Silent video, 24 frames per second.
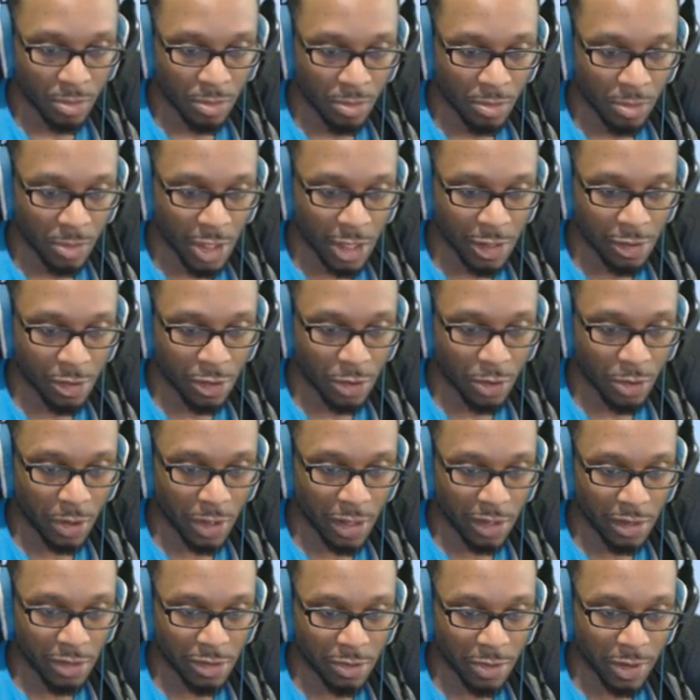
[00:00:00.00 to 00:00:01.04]
Nice
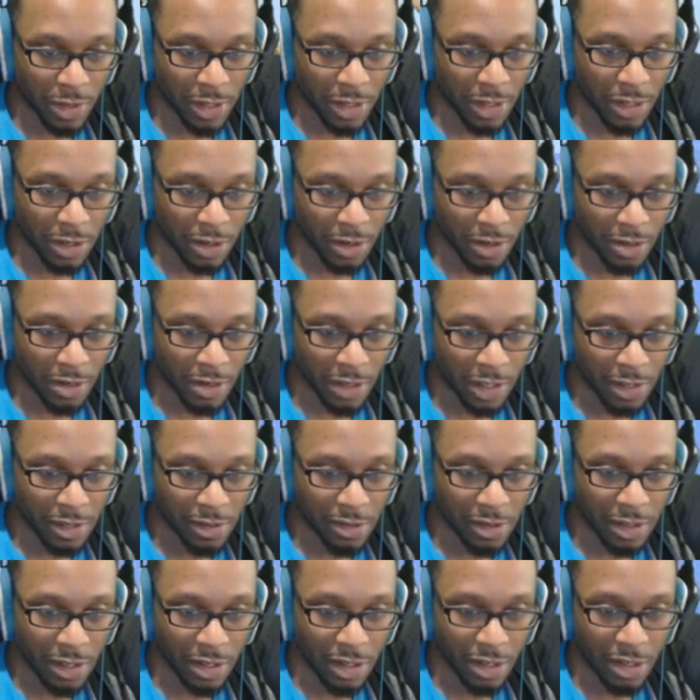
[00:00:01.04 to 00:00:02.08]
coins right here. Nice
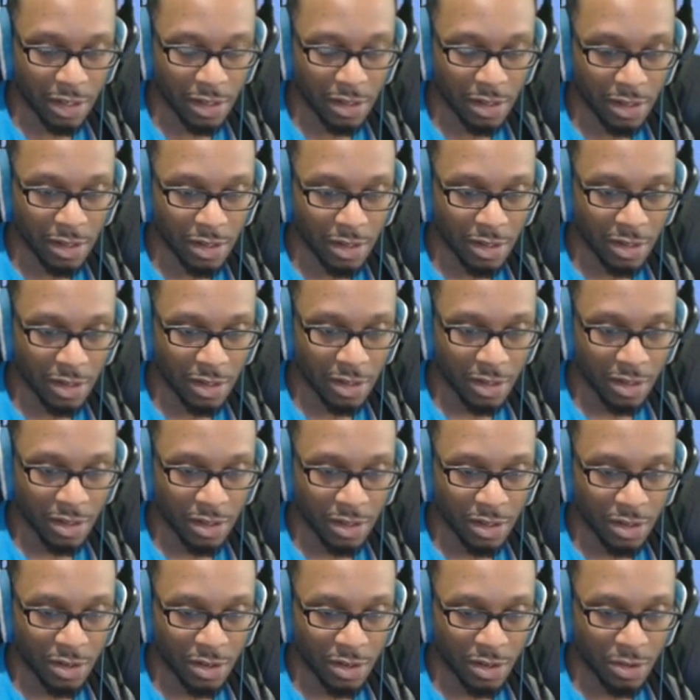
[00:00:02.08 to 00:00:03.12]

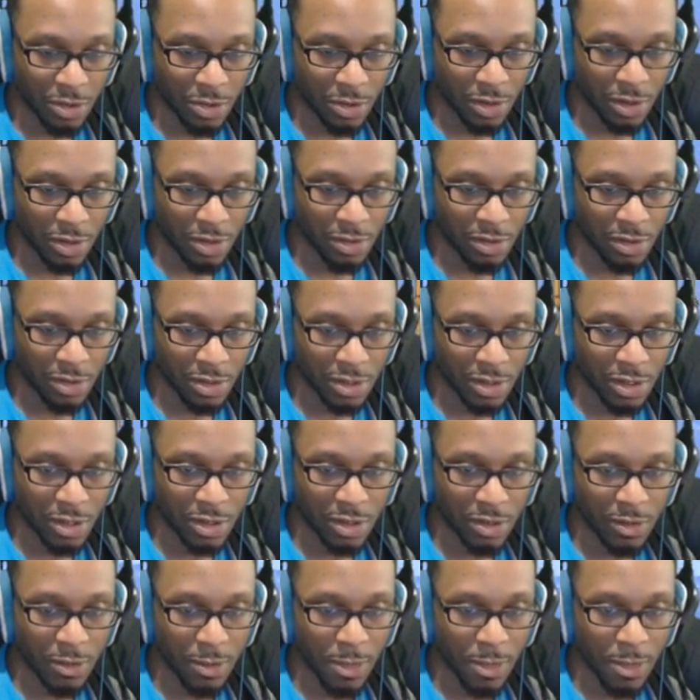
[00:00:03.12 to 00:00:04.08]
coin usage there.